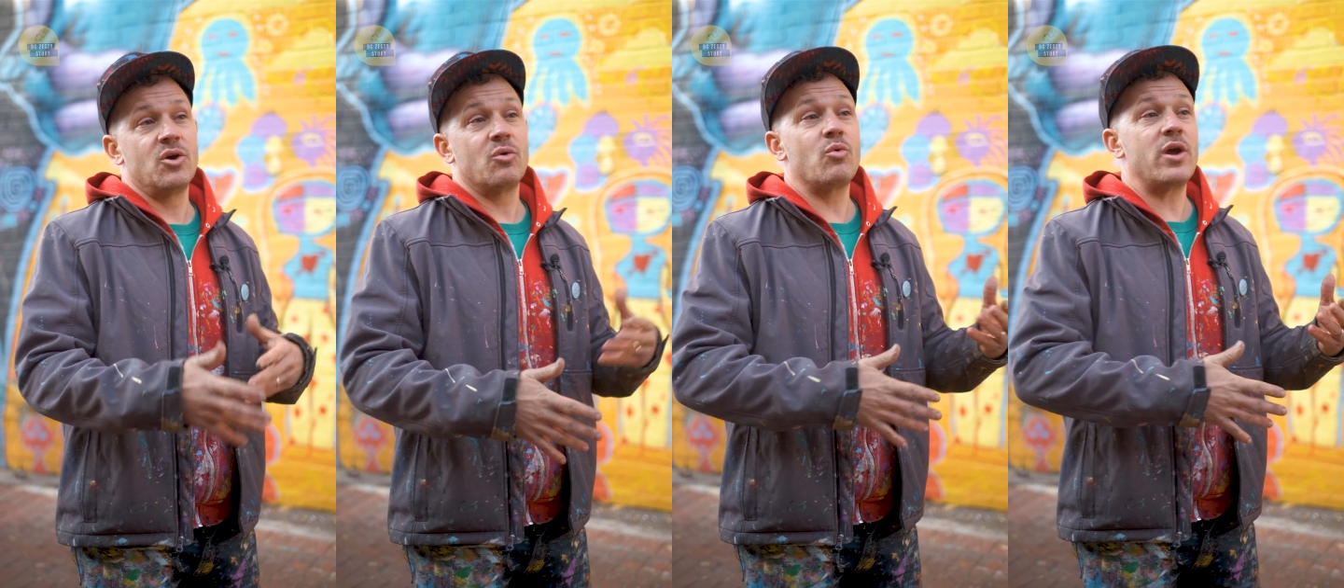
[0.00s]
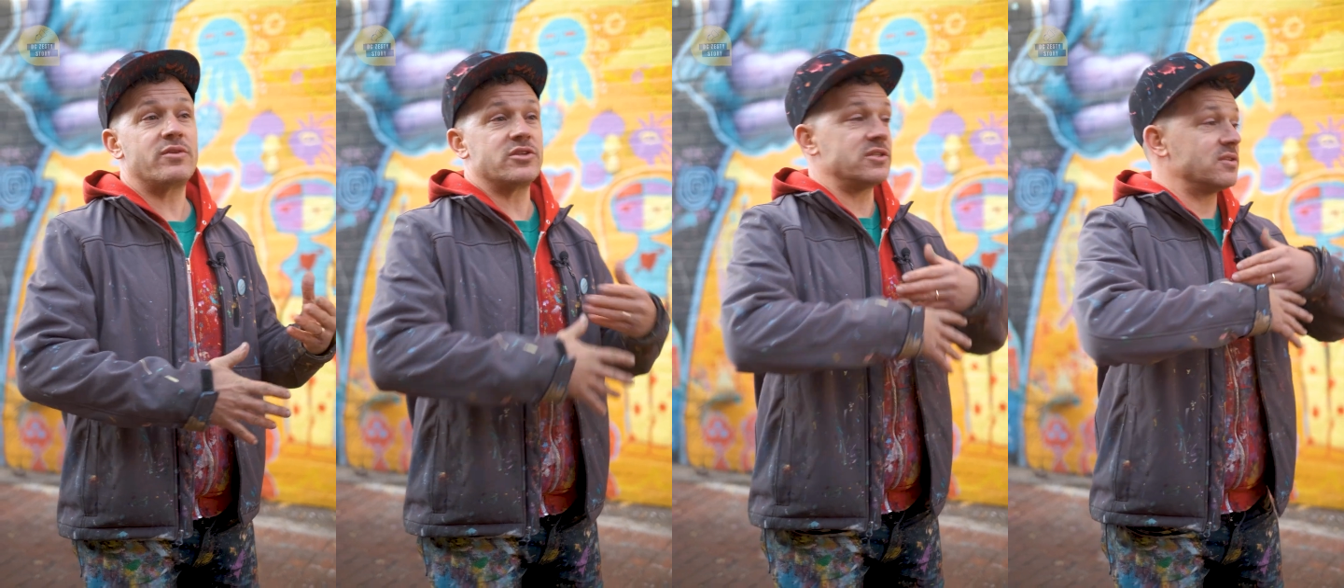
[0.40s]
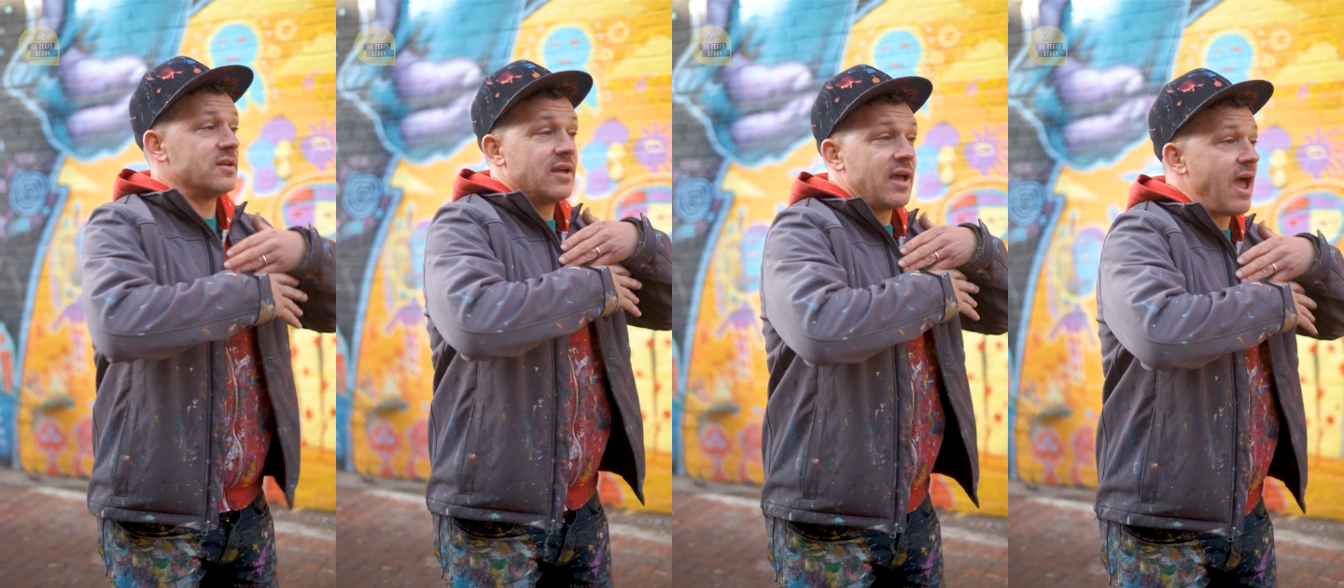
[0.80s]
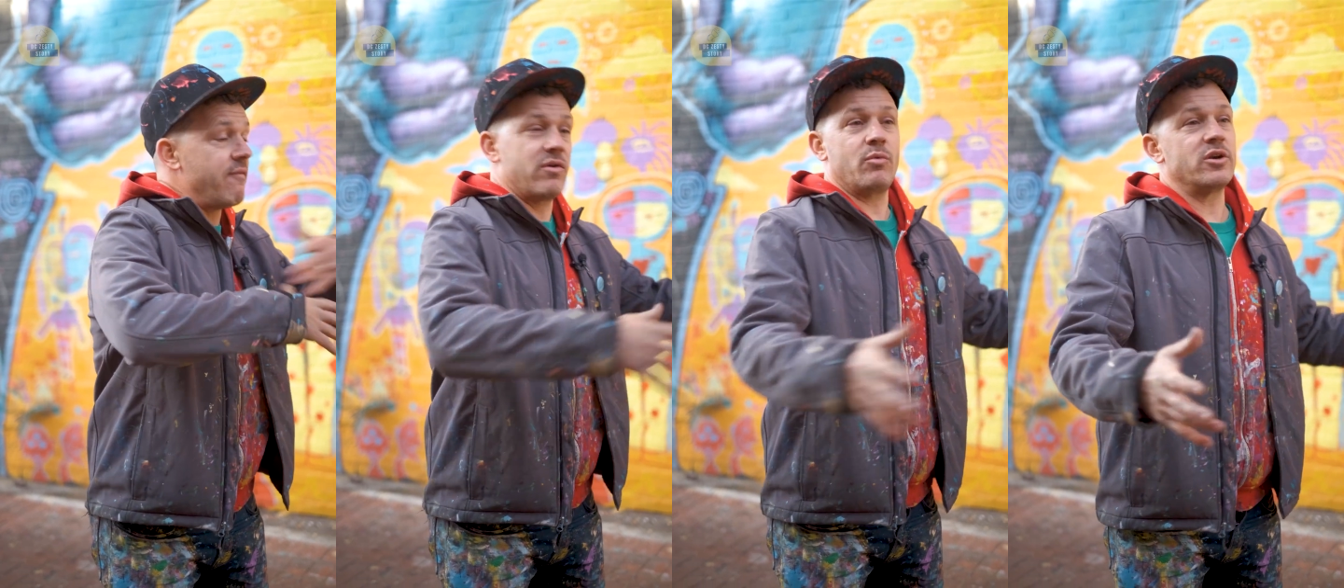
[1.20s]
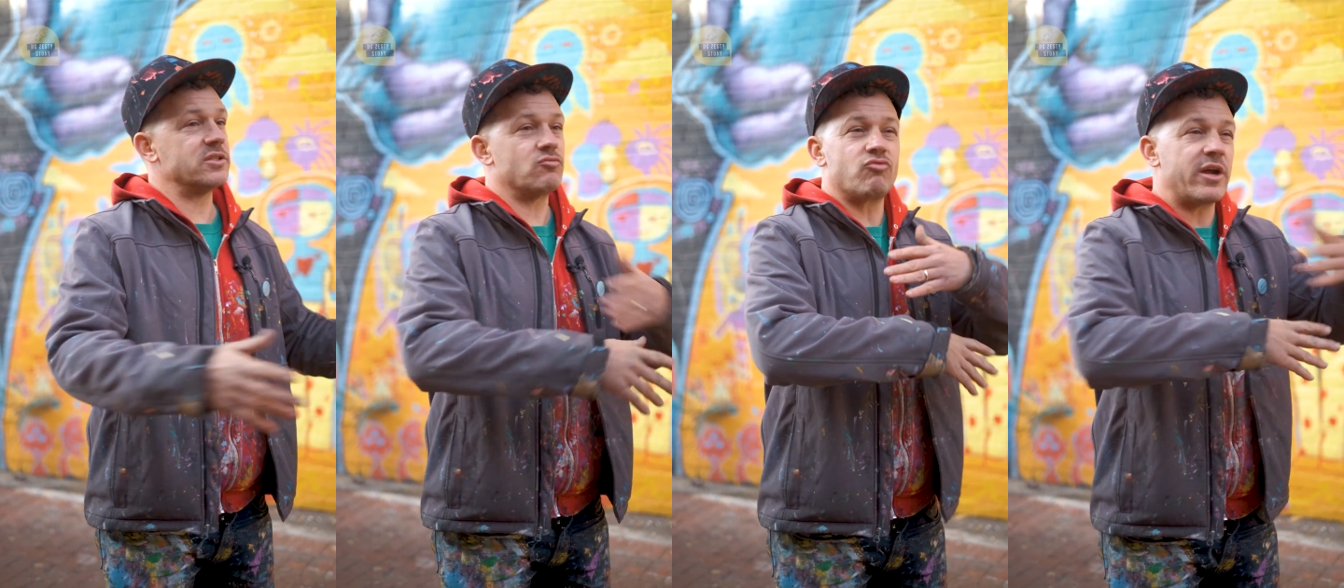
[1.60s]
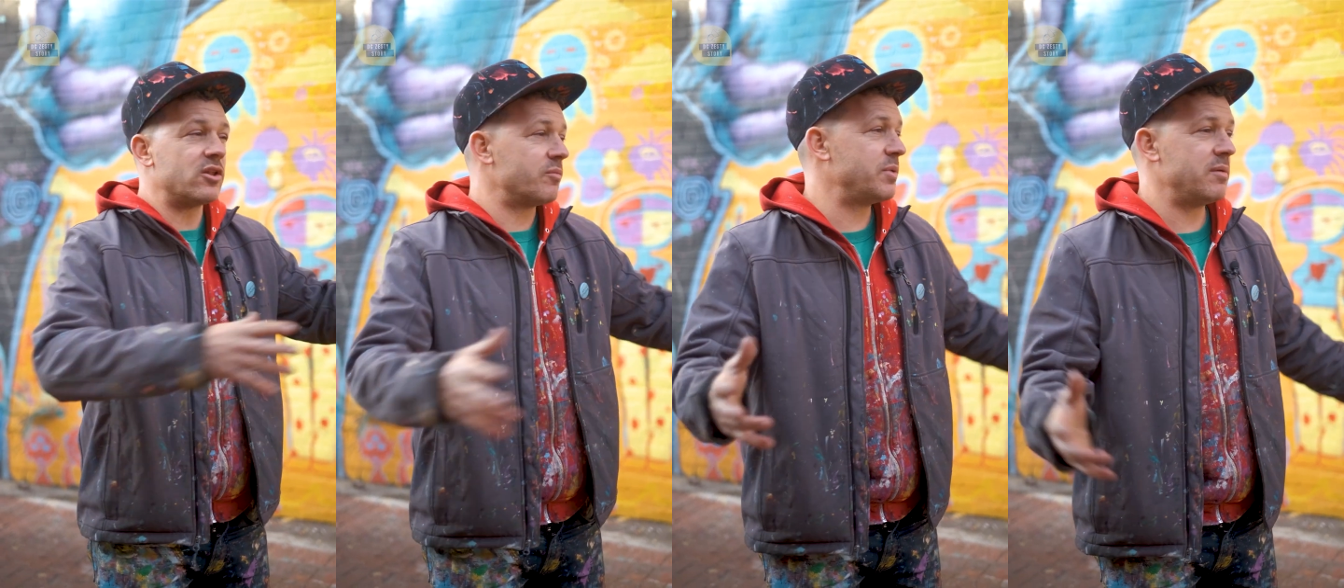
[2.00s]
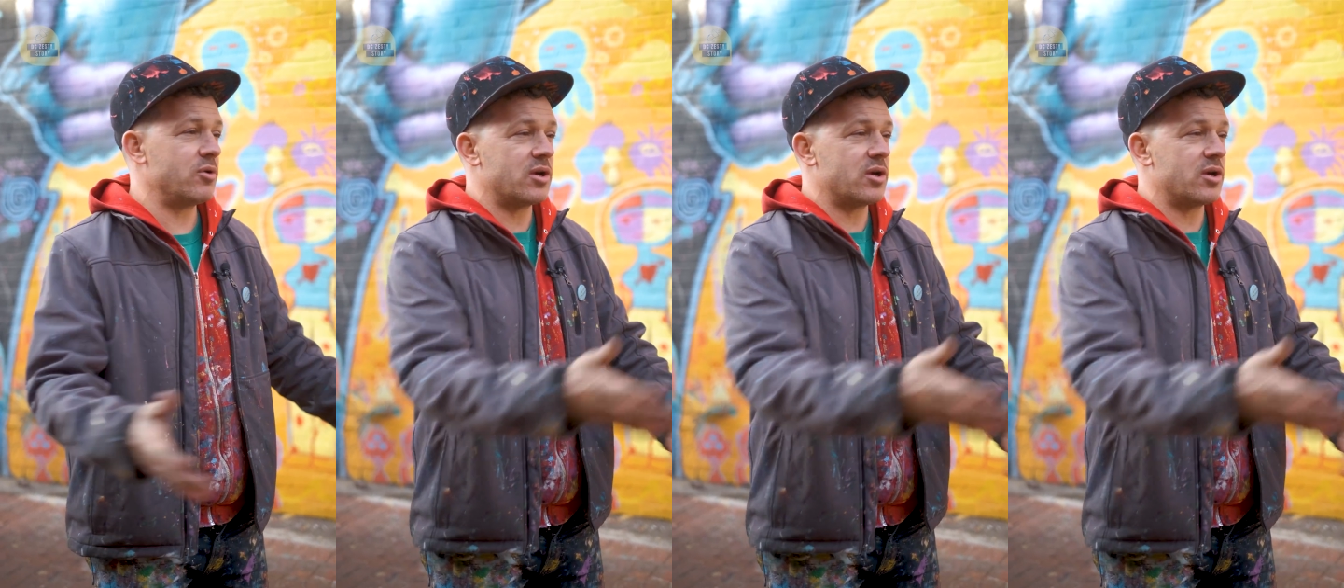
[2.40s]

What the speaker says: with just everyone, just regular people.